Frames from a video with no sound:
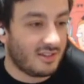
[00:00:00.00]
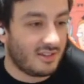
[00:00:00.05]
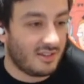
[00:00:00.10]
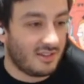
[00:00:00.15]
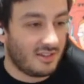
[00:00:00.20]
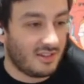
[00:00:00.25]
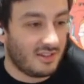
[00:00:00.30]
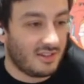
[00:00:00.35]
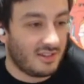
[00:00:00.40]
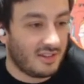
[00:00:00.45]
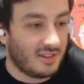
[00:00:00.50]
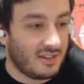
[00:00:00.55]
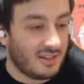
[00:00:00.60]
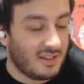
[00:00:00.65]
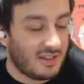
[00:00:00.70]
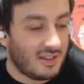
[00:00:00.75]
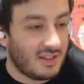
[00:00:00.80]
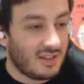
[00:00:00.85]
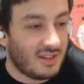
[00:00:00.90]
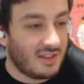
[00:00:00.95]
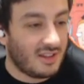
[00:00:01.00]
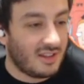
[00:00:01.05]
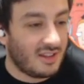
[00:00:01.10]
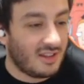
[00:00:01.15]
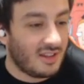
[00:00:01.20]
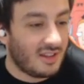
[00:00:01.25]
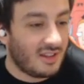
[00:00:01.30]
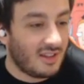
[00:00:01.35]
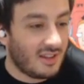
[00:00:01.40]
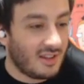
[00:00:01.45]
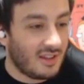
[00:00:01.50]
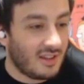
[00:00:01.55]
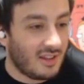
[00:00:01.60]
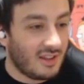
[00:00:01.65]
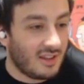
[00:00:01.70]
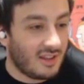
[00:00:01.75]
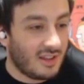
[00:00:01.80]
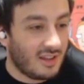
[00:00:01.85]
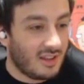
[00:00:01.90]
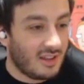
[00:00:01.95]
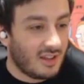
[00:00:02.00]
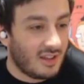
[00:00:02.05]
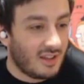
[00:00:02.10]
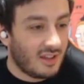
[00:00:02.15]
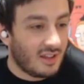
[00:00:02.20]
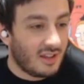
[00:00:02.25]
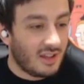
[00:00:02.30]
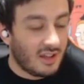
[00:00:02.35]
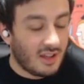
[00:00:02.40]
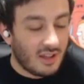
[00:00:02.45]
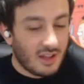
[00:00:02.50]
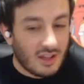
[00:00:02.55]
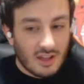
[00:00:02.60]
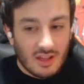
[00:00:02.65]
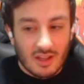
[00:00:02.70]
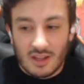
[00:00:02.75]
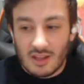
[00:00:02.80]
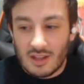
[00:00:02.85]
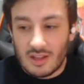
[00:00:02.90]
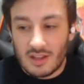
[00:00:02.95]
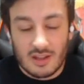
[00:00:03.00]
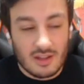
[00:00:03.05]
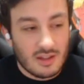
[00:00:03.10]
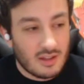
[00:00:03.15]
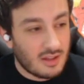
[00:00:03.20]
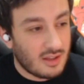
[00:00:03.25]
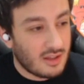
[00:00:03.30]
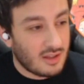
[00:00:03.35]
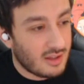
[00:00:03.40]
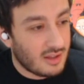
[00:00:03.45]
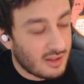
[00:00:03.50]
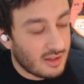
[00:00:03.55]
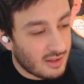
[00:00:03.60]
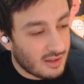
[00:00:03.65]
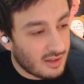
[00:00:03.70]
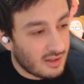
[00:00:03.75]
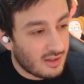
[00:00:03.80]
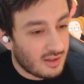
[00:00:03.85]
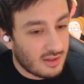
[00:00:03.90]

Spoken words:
Nobody speaks.